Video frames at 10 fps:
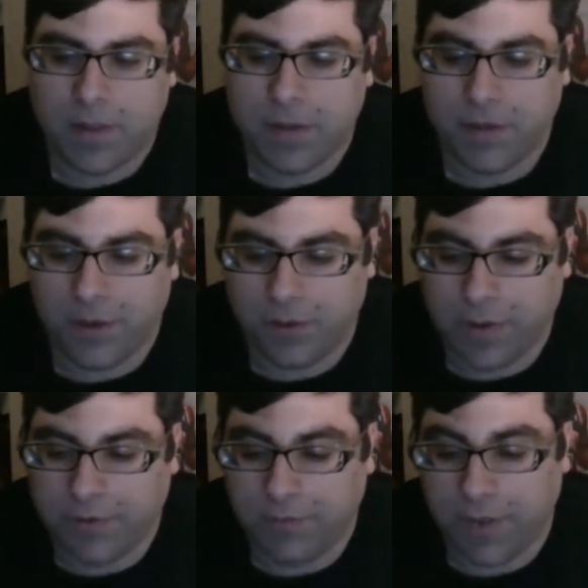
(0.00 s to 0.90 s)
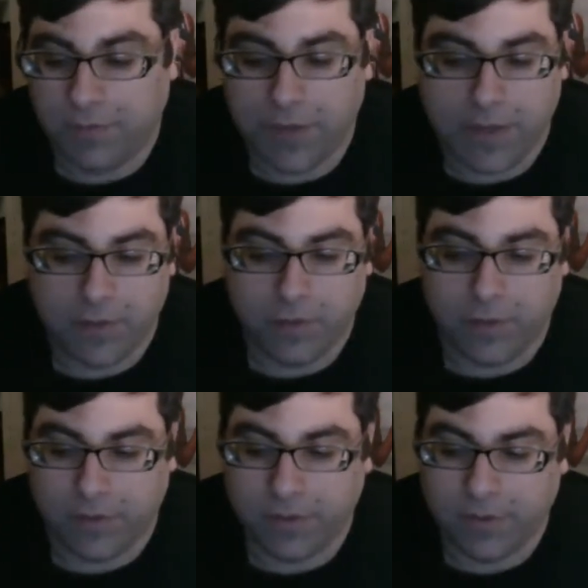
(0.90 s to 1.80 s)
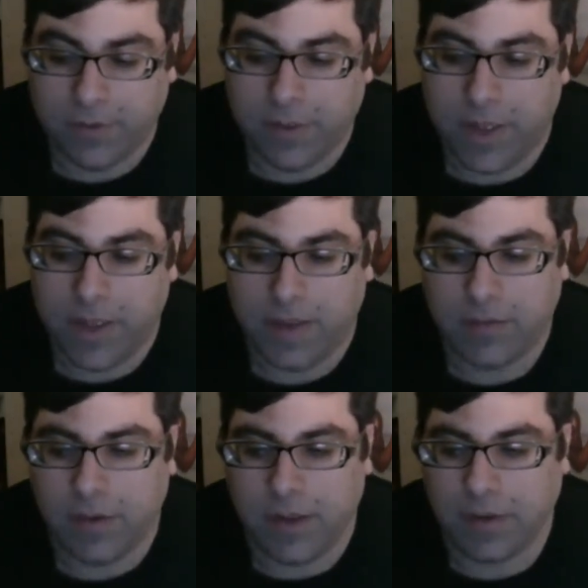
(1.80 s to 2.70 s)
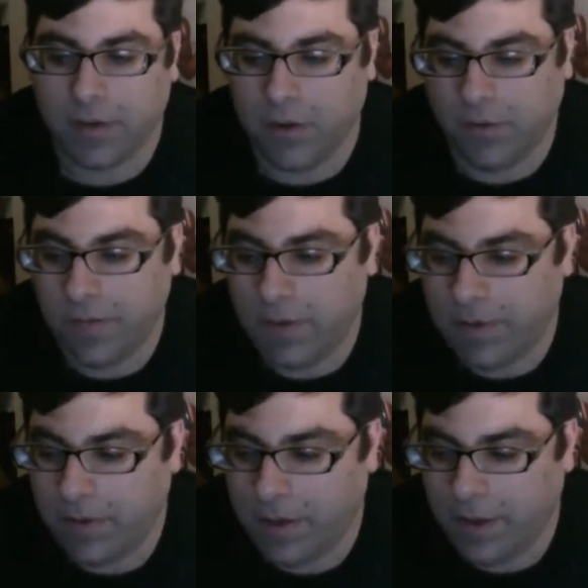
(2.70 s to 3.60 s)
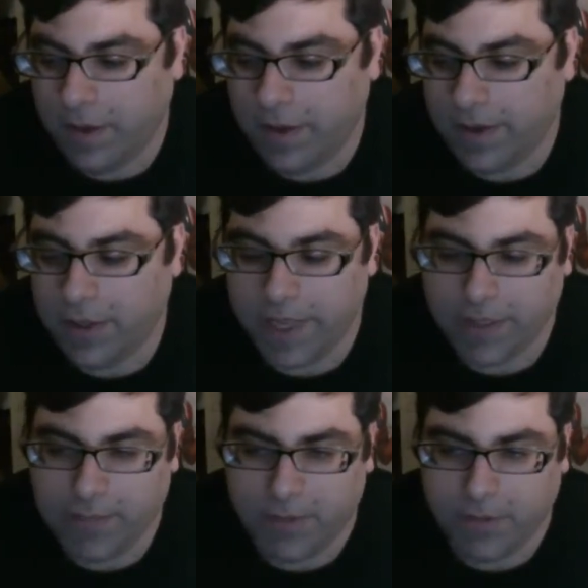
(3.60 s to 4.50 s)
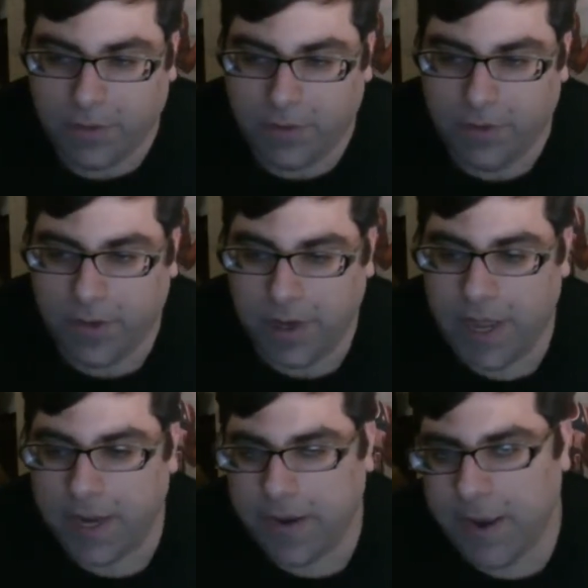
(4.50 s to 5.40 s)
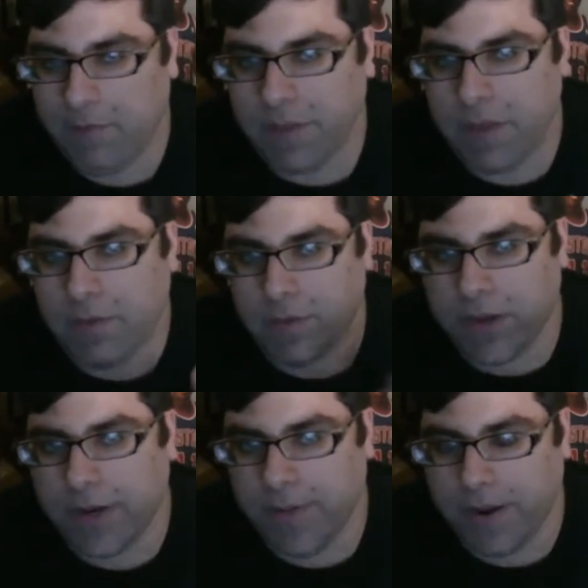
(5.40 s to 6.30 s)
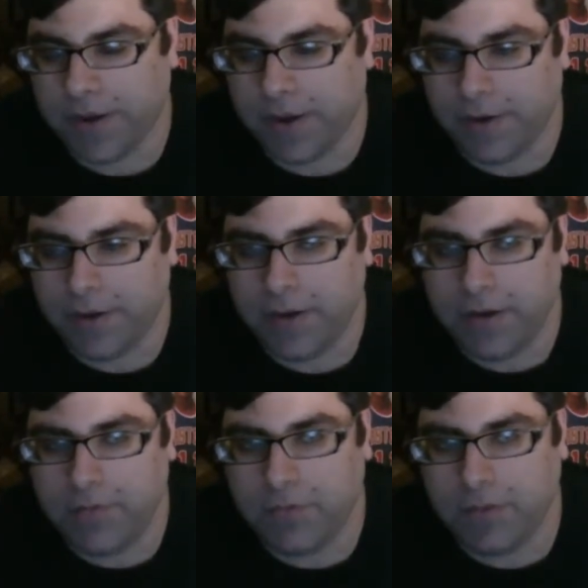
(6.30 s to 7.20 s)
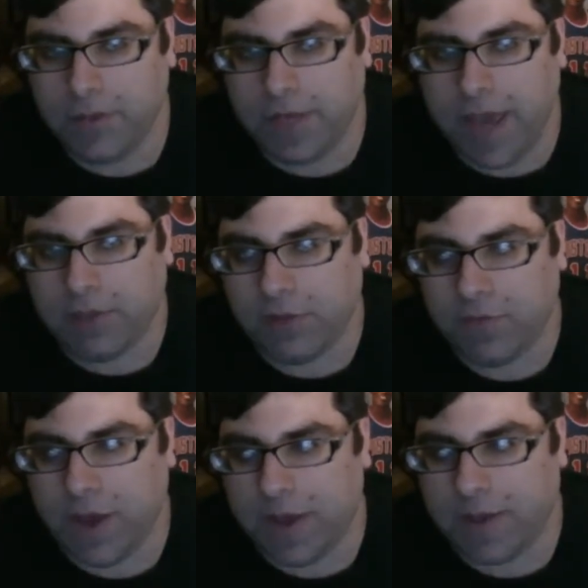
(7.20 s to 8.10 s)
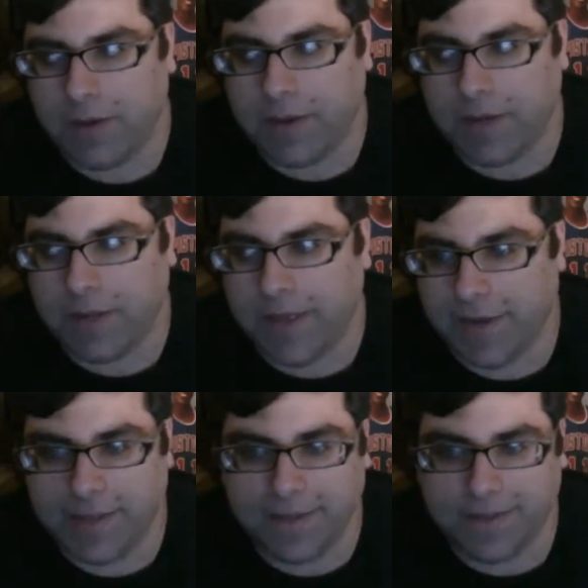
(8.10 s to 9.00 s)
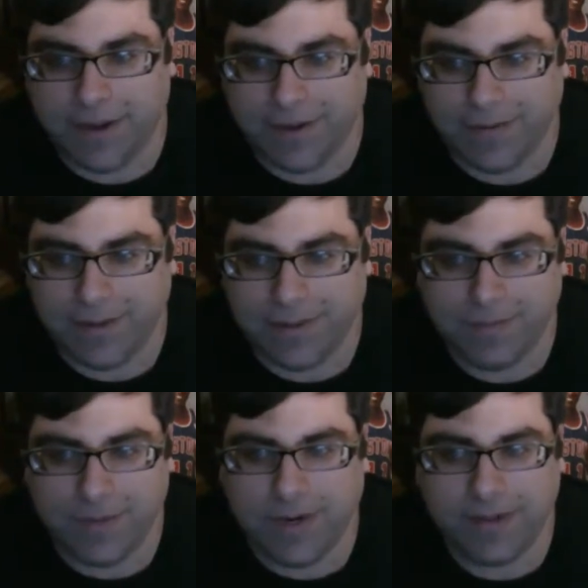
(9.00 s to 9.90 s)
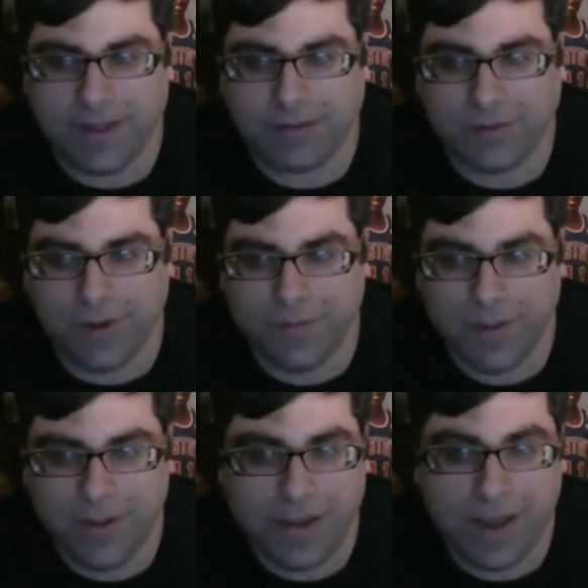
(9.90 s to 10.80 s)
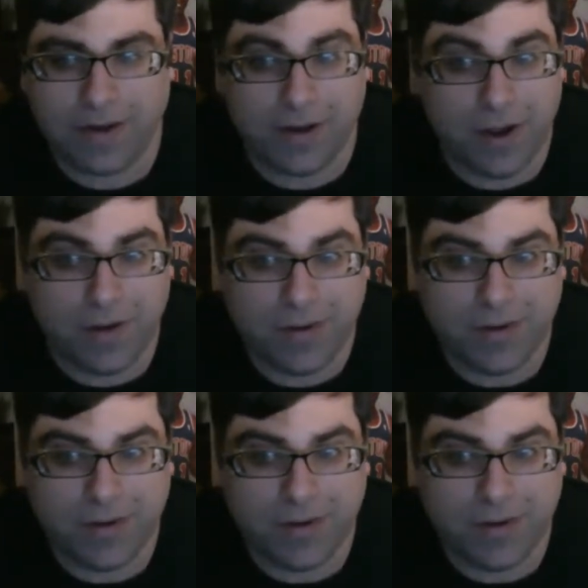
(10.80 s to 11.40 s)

You know, if he can do it, and you know, it's yet to be determined. Again, everything we're talking about here with this Kashuv guy, can he get anything done with meeting Donald Trump? I don't know.